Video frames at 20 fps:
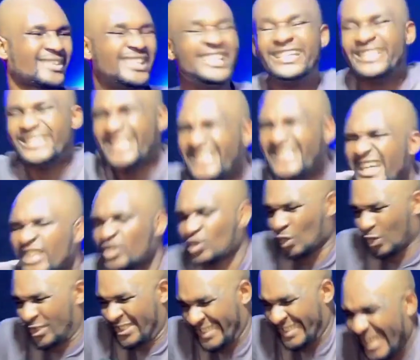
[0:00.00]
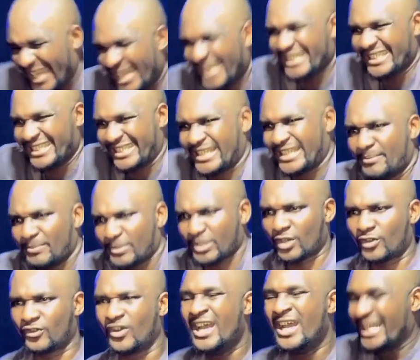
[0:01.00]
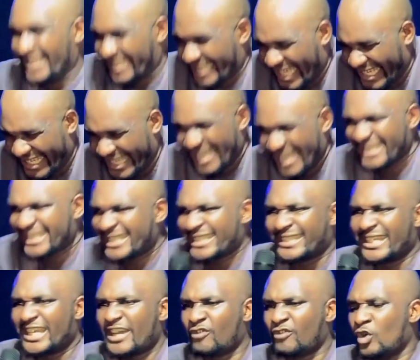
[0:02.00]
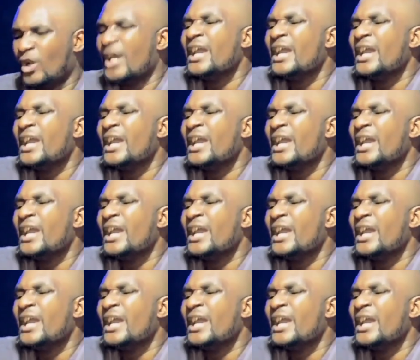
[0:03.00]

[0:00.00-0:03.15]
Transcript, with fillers: He needed to change himself, challenge his level,